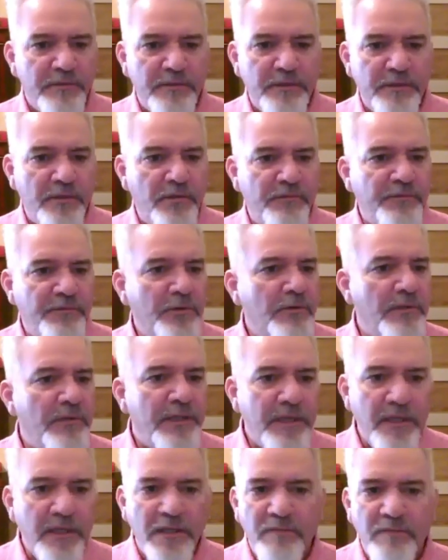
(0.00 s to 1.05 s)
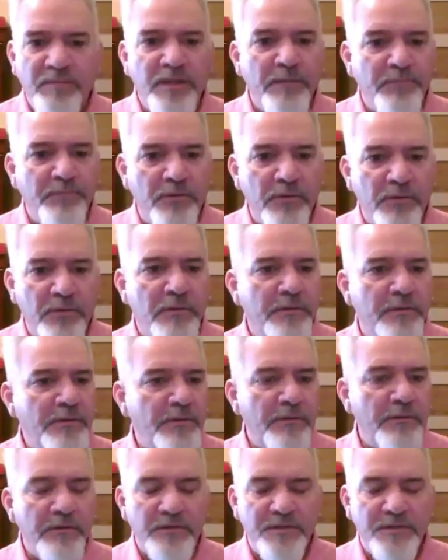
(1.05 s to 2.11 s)
if you're leading people,
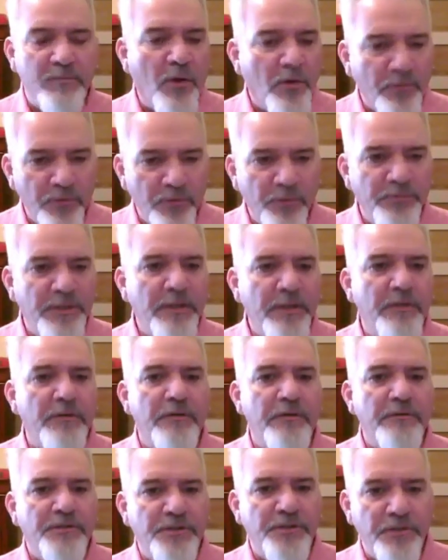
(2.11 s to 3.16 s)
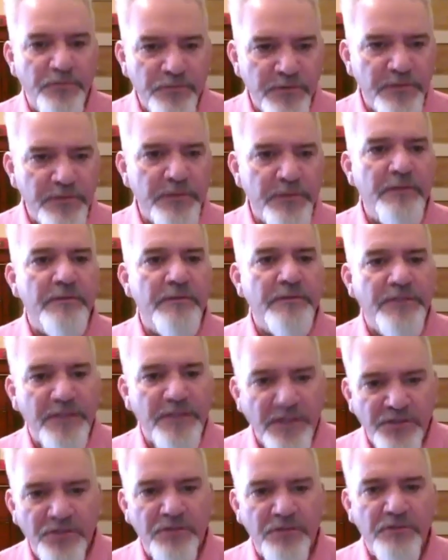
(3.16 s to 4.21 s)
you're a small group leader, children's leader,
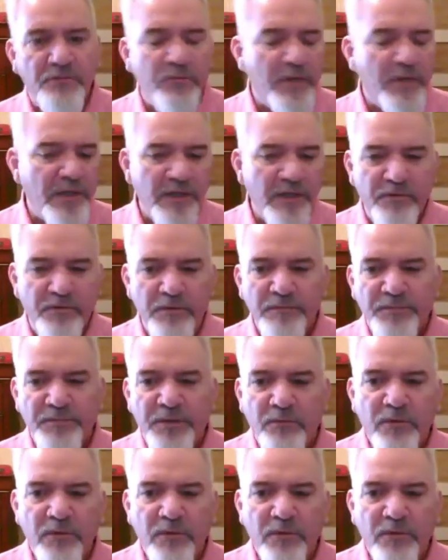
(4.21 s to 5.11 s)
teacher, whatever,